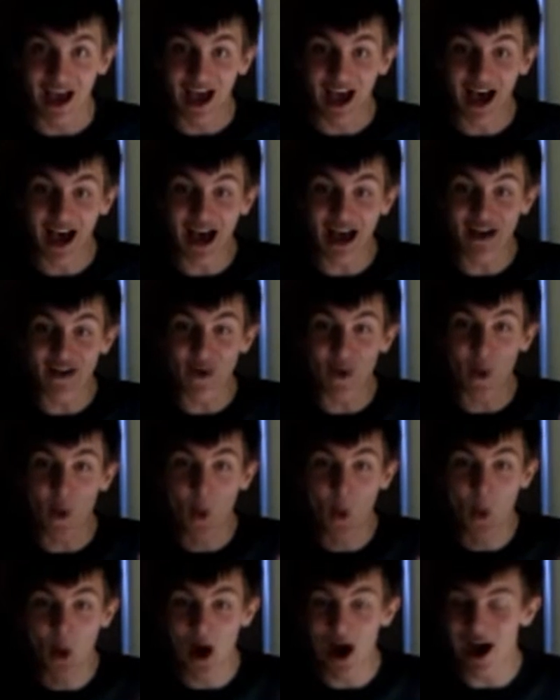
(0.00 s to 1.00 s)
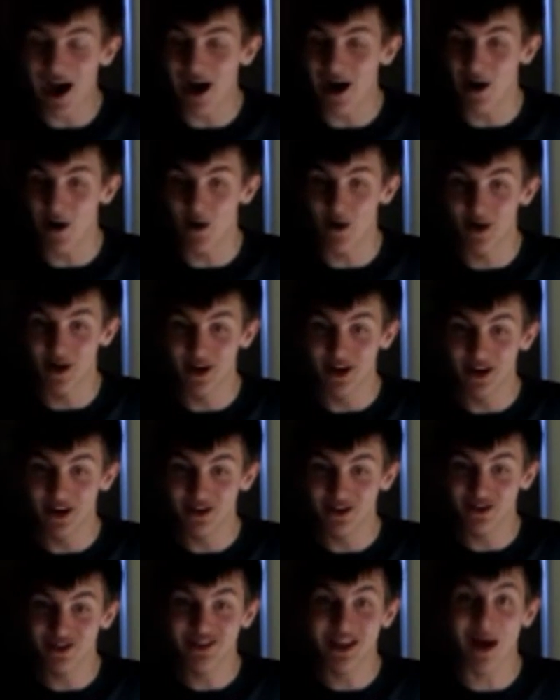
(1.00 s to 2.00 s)
And wow,
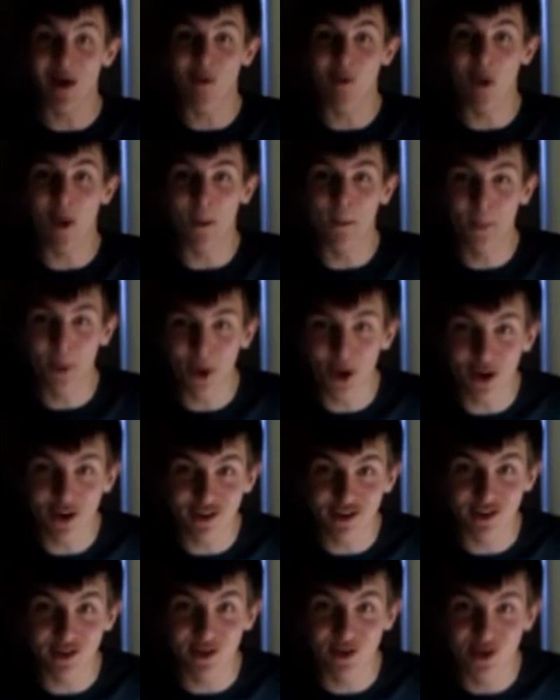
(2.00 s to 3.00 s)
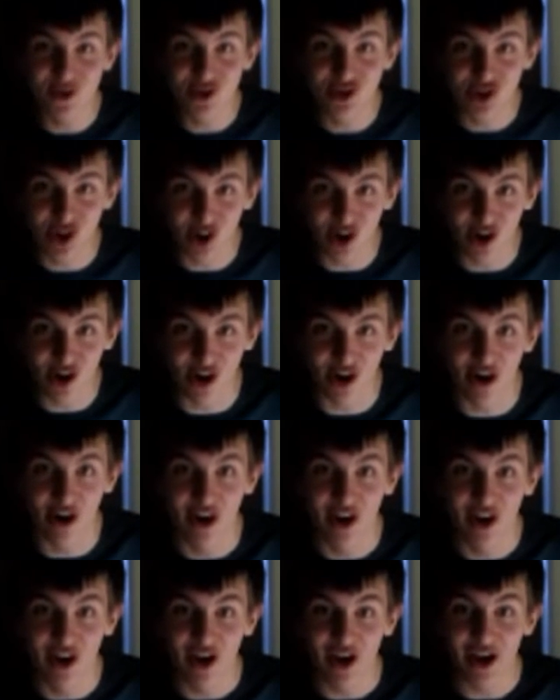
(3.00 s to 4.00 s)
just that one person who shot her.
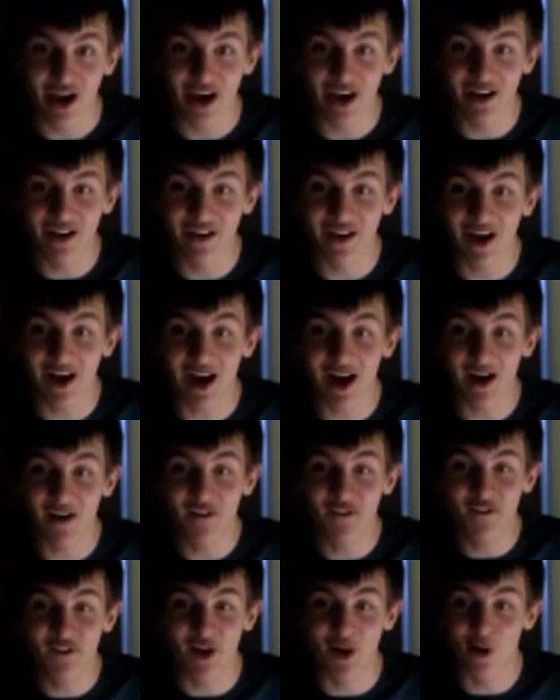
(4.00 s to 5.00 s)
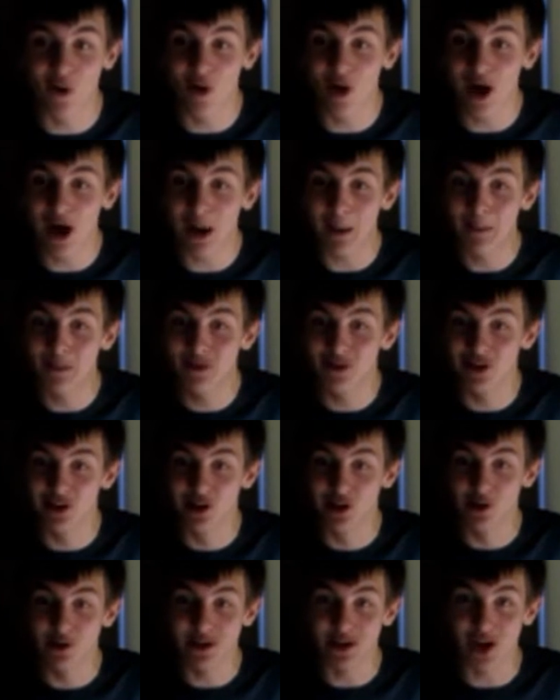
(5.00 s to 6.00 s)
And I felt
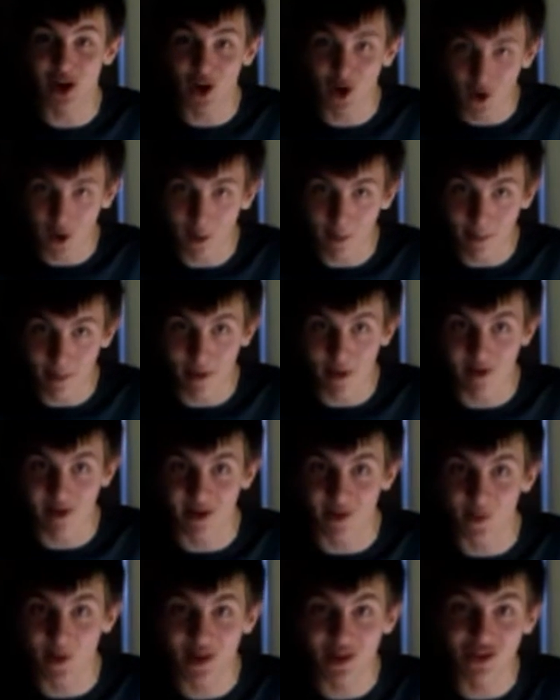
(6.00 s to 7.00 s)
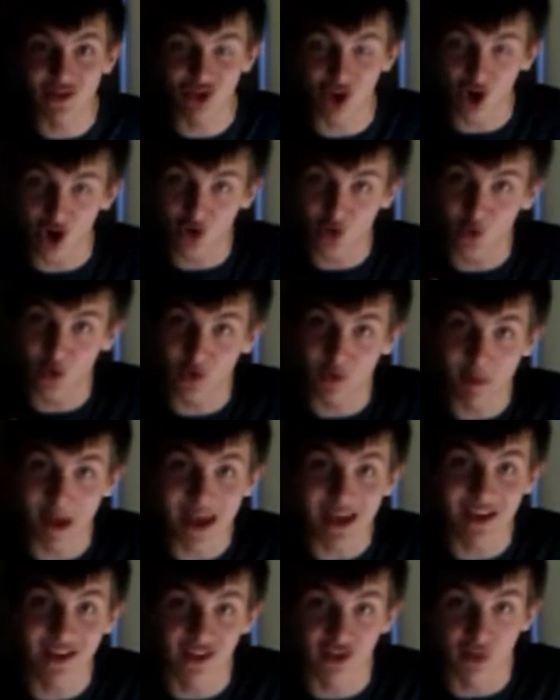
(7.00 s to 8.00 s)
absolutely heartbroken when the doctor was
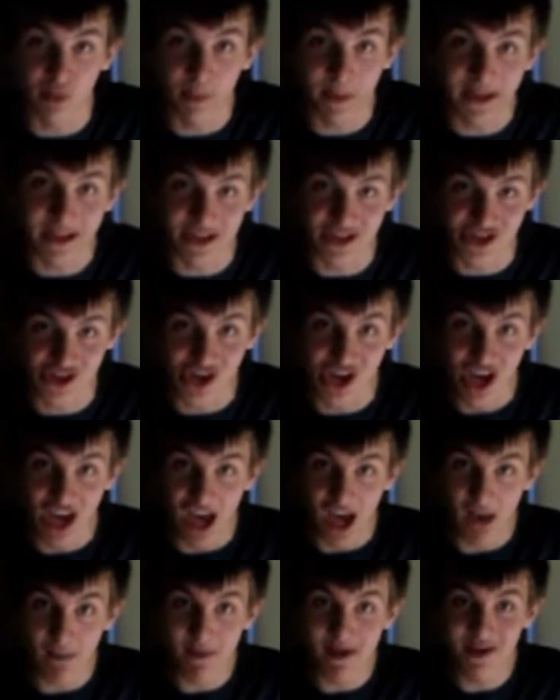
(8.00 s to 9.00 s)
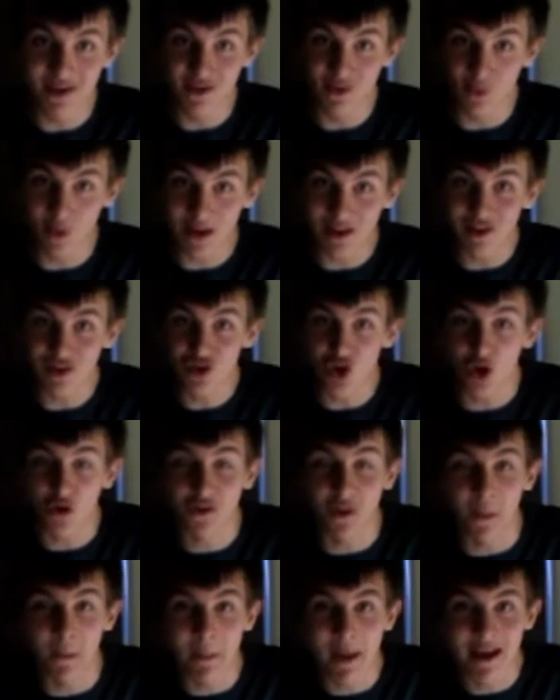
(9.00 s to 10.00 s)
making a speech. I mean, when the
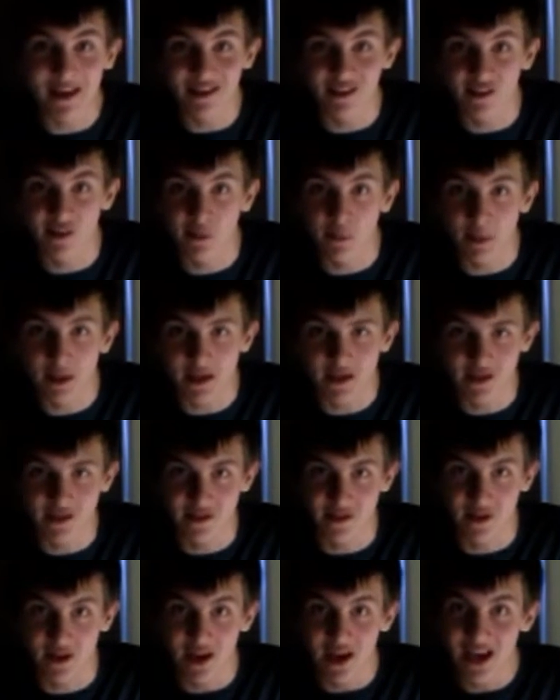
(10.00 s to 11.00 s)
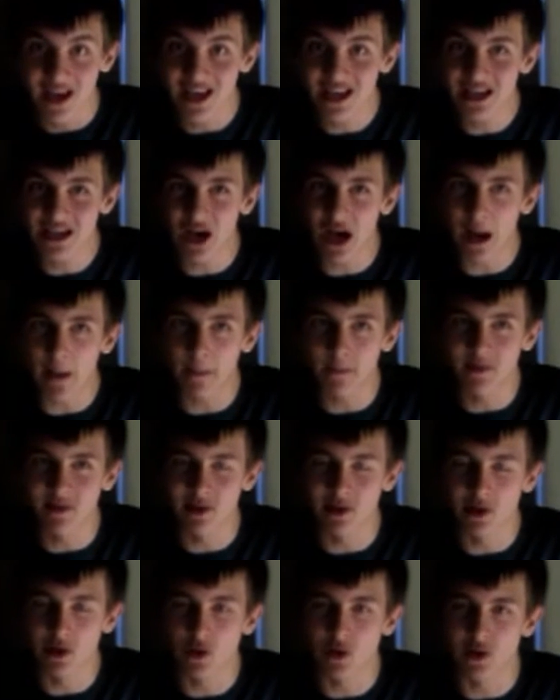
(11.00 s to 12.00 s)
doctor makes a speech, he
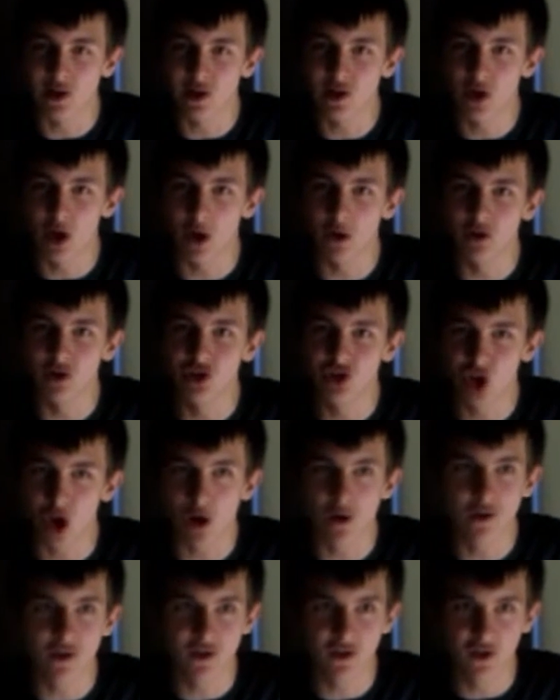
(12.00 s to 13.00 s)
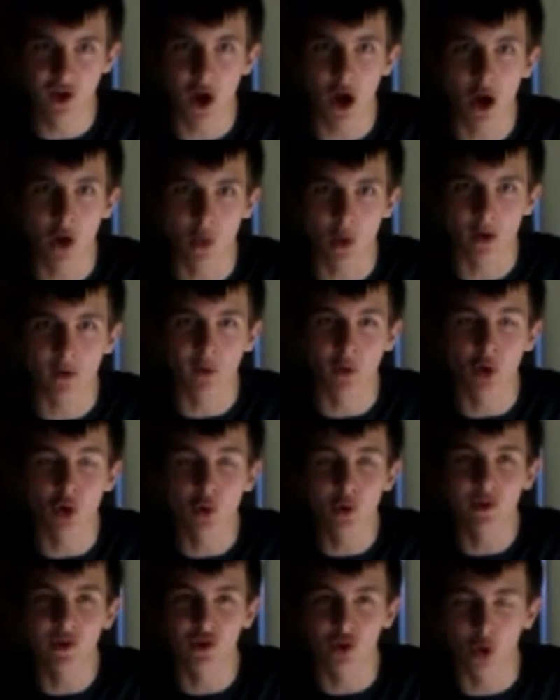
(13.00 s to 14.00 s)
absolutely goes toe-to-toe with who
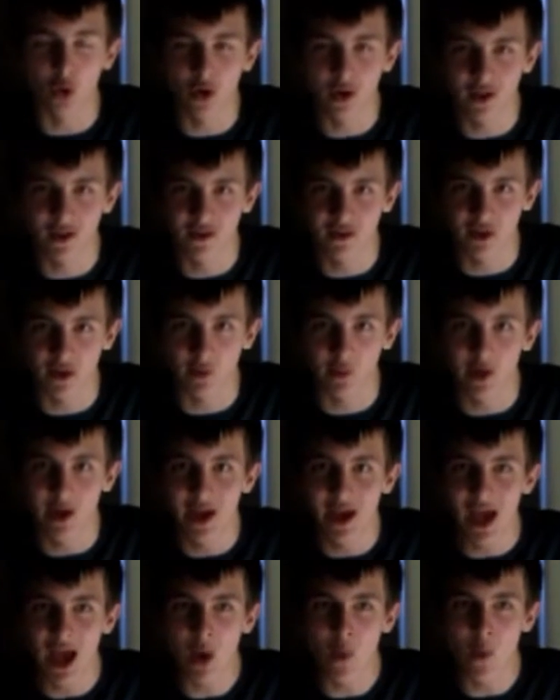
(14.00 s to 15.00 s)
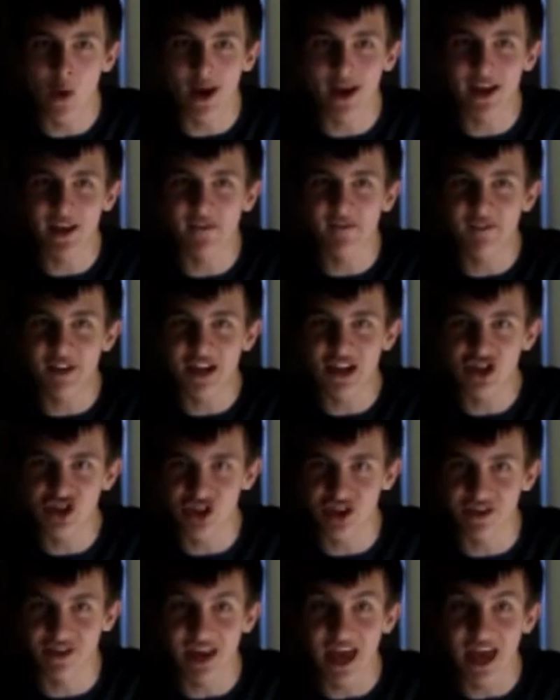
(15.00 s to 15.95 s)
he's talking to. And when he finishes,